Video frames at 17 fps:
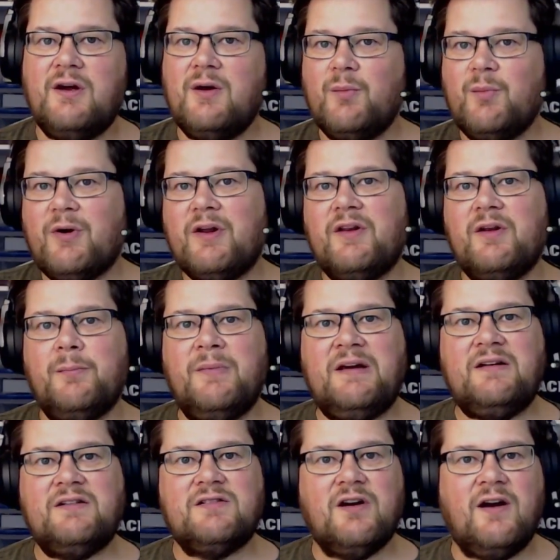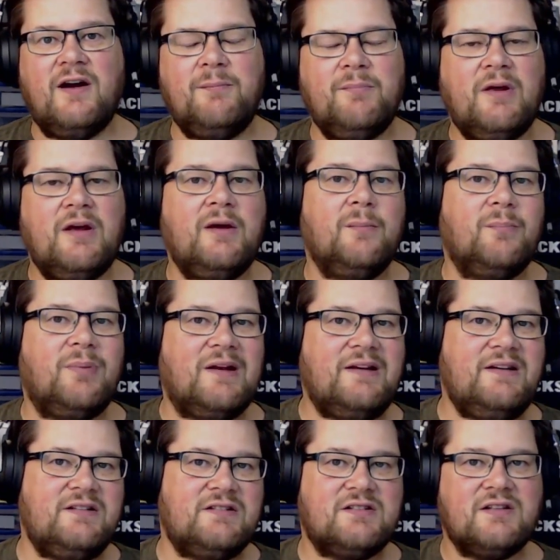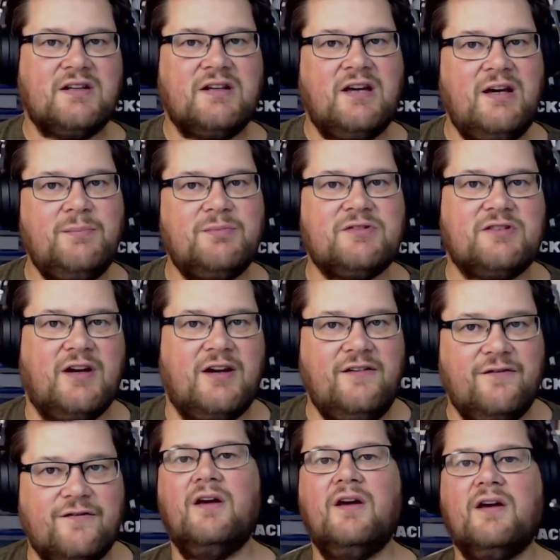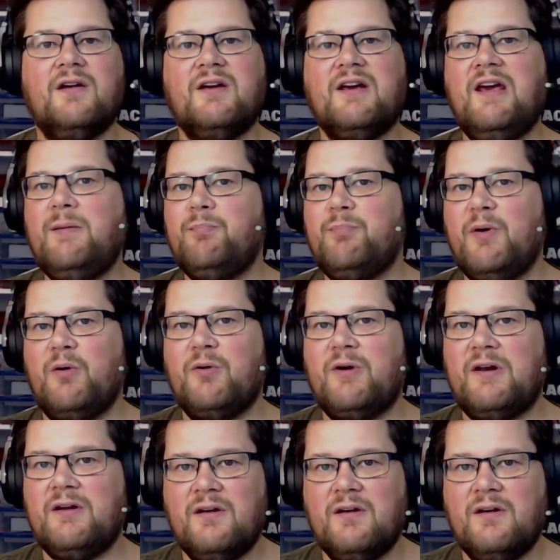But in the meantime, please keep safe, keep building,